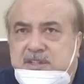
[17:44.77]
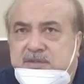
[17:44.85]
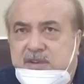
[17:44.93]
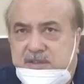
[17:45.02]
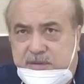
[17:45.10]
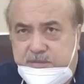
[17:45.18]

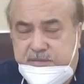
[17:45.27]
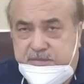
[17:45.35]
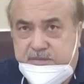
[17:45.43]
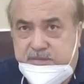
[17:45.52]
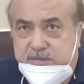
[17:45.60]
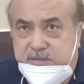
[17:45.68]
This was a
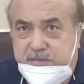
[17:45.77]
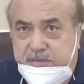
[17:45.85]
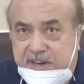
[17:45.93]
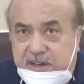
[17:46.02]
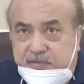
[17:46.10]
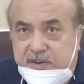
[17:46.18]

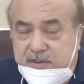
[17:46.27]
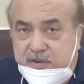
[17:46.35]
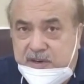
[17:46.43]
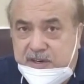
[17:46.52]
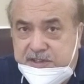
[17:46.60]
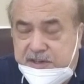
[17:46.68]
brief
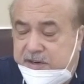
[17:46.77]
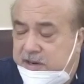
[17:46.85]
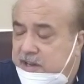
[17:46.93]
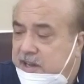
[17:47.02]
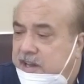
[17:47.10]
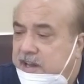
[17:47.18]
introduction,
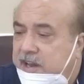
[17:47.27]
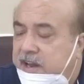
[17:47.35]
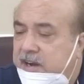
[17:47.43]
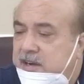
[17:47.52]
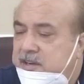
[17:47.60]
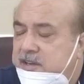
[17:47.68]

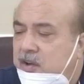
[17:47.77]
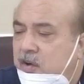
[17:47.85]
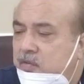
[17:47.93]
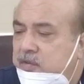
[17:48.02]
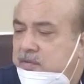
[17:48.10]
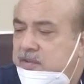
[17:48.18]
and
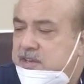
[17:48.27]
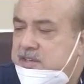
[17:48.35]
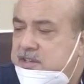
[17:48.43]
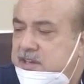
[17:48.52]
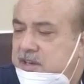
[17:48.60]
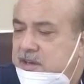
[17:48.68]
now we will
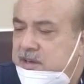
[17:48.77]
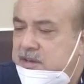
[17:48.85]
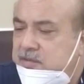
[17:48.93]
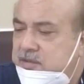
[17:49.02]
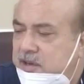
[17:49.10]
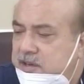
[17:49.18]
see.
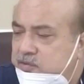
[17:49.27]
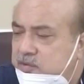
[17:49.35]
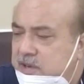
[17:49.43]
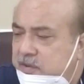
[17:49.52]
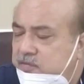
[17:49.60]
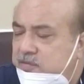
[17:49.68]

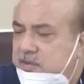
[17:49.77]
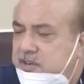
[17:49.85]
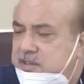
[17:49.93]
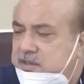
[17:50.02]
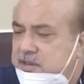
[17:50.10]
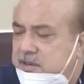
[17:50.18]
We have
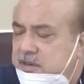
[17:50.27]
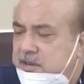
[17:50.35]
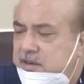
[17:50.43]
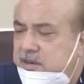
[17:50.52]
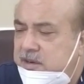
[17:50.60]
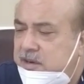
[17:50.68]

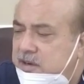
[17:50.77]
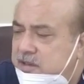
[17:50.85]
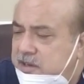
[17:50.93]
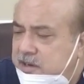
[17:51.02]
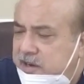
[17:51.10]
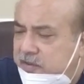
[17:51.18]

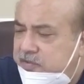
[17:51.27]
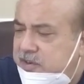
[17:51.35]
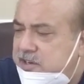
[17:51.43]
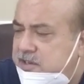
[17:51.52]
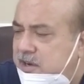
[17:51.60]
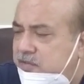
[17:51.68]
learned the
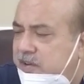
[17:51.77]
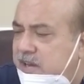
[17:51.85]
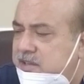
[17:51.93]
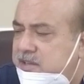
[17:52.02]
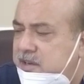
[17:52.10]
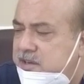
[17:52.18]
definition of
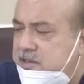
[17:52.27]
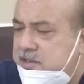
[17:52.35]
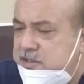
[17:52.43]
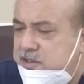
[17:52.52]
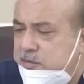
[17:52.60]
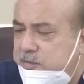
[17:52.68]
healthcare
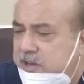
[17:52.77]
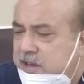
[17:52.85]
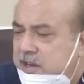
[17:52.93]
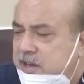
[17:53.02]
system,